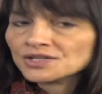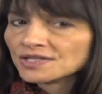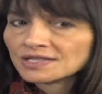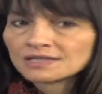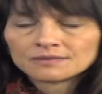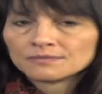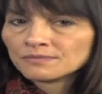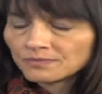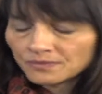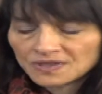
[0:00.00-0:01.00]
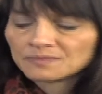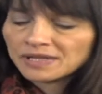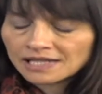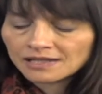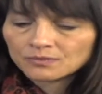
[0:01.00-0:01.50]
just was
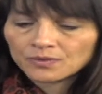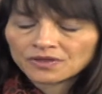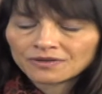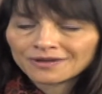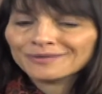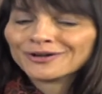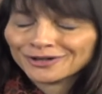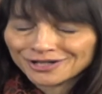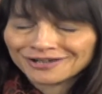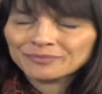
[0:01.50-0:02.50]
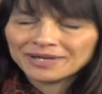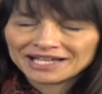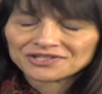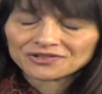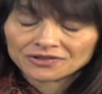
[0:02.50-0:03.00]
speaking with our young
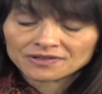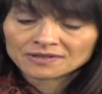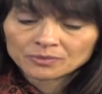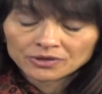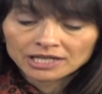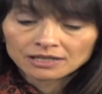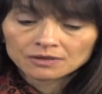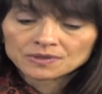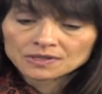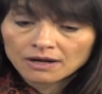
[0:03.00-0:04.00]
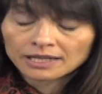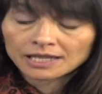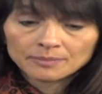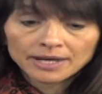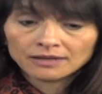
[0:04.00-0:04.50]
ambassador this morning who was
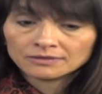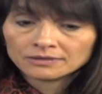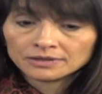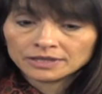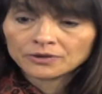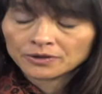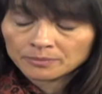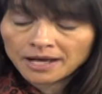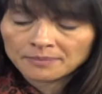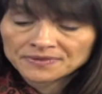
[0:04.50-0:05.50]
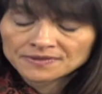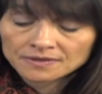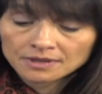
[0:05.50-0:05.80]
talking about, her mom's,